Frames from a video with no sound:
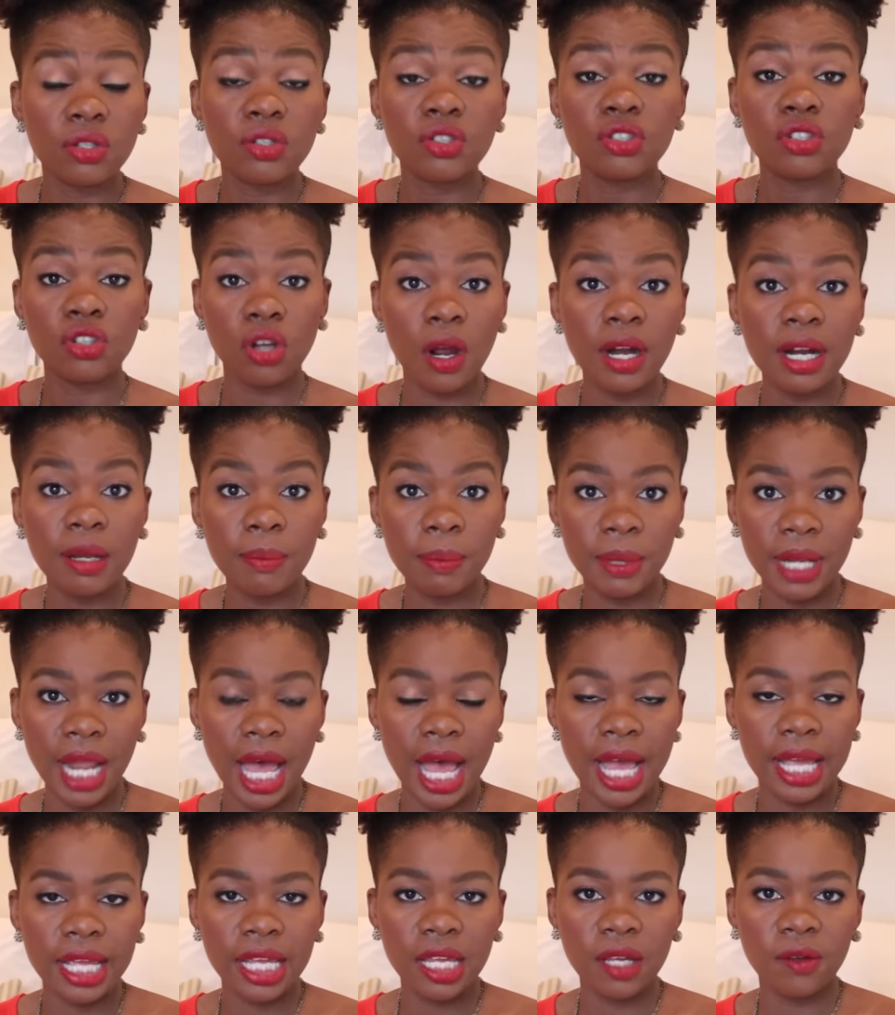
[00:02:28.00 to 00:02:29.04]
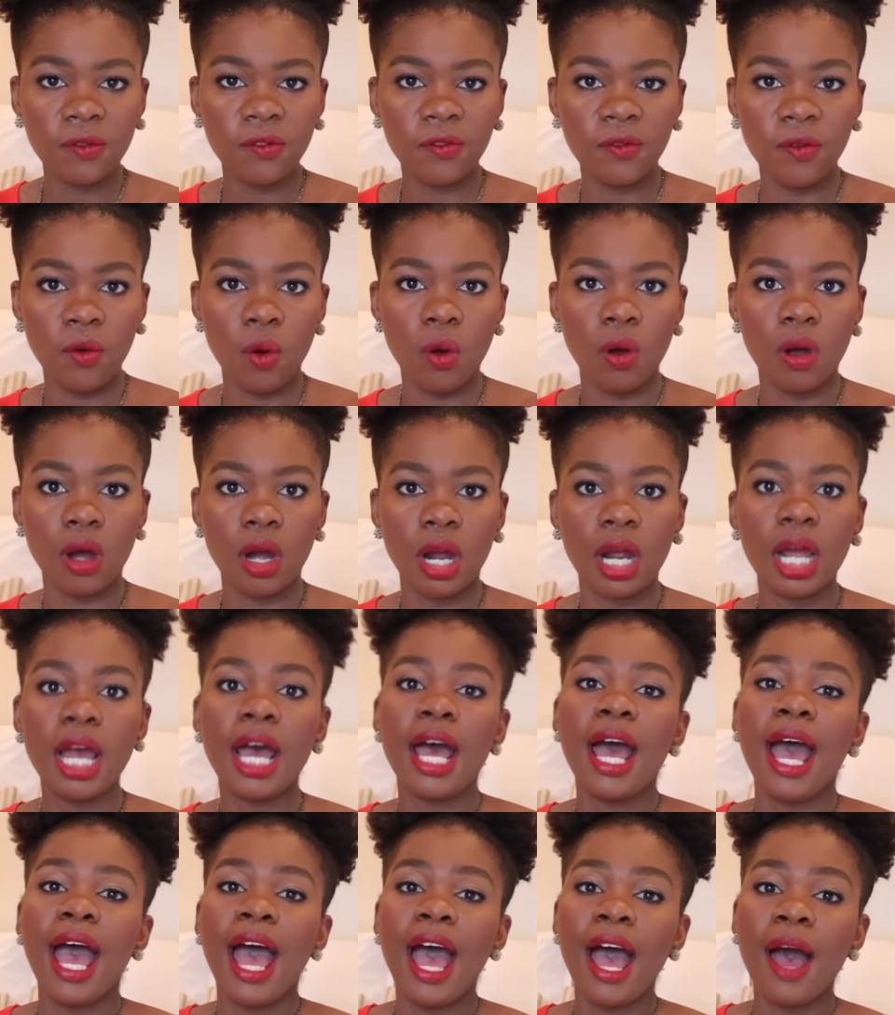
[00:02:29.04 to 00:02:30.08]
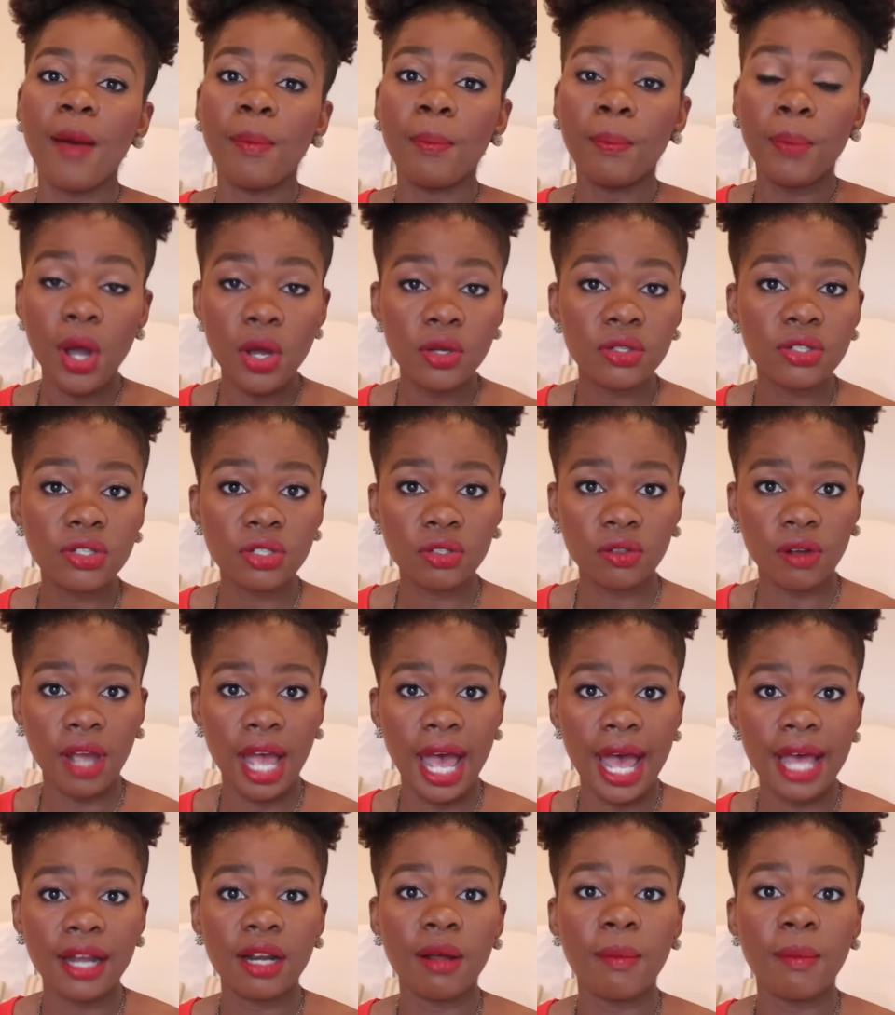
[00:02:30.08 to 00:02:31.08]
start applying for a postgrad,